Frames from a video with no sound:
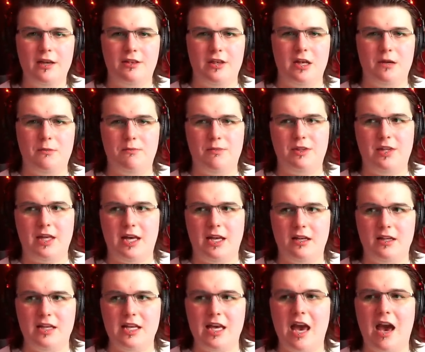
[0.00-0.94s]
that
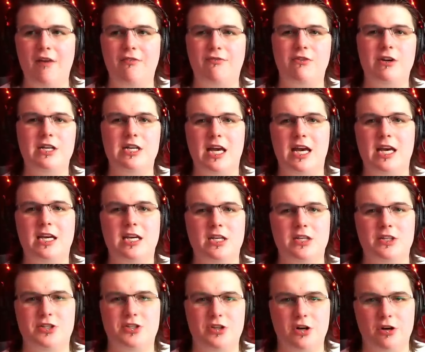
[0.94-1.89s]
that the everyday
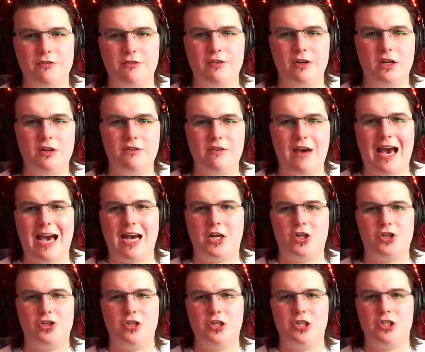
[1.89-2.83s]
conservative
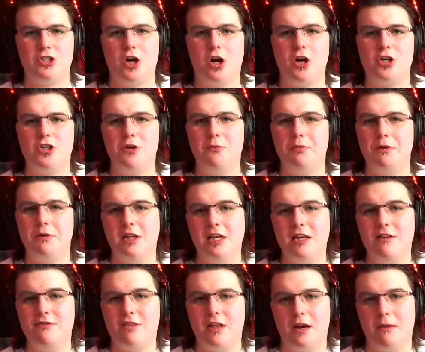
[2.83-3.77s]
actually starts to
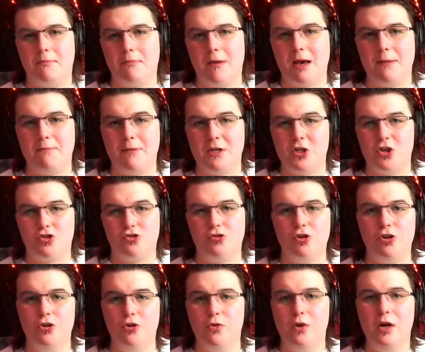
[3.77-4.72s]
believe that it might be
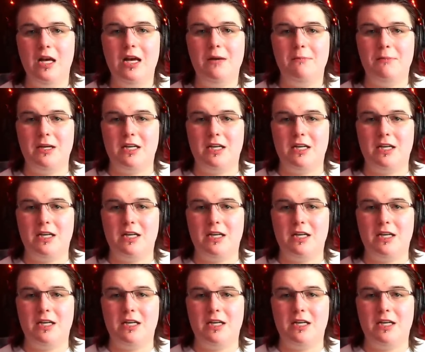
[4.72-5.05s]
true